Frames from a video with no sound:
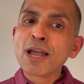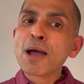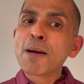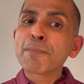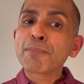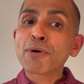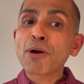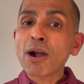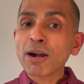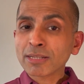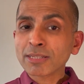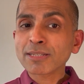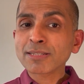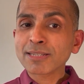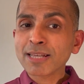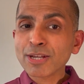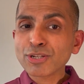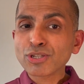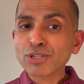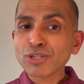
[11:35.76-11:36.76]

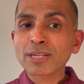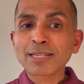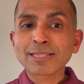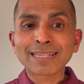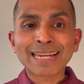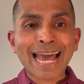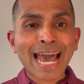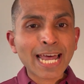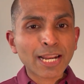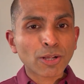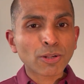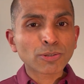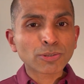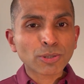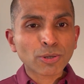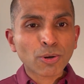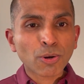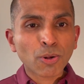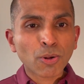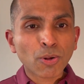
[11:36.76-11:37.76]
Productization is an
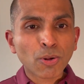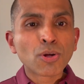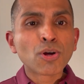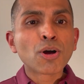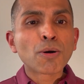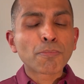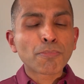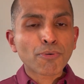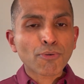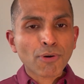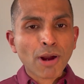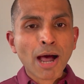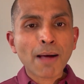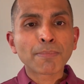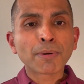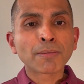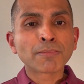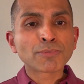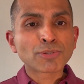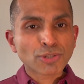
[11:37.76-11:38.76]
analytical,
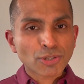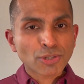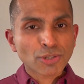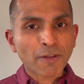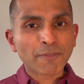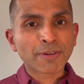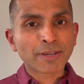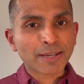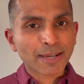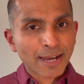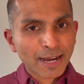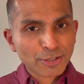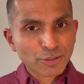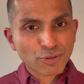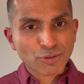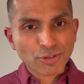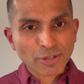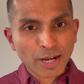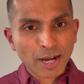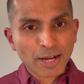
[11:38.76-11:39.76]
problem-solving
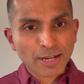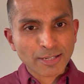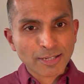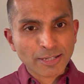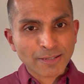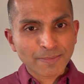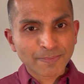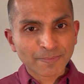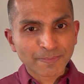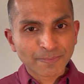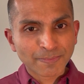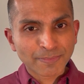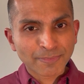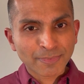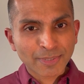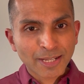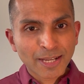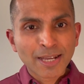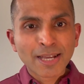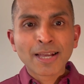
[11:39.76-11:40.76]
exercise.
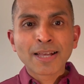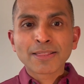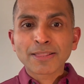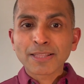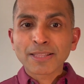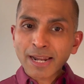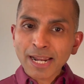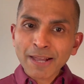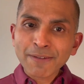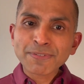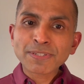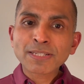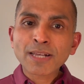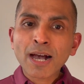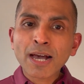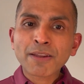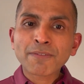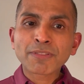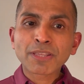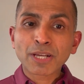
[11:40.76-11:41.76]
The left
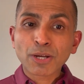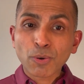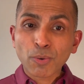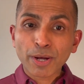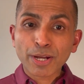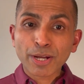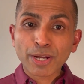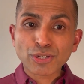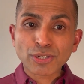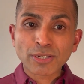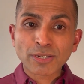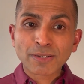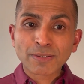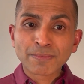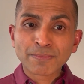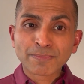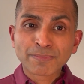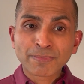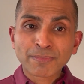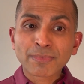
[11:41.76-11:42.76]
side of the equation
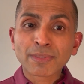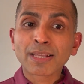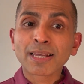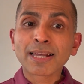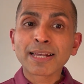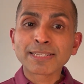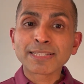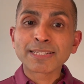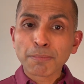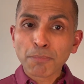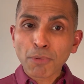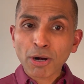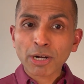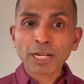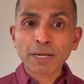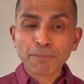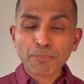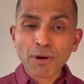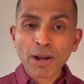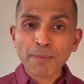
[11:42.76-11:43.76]
is the
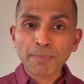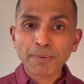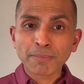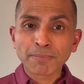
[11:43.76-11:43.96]
market problem.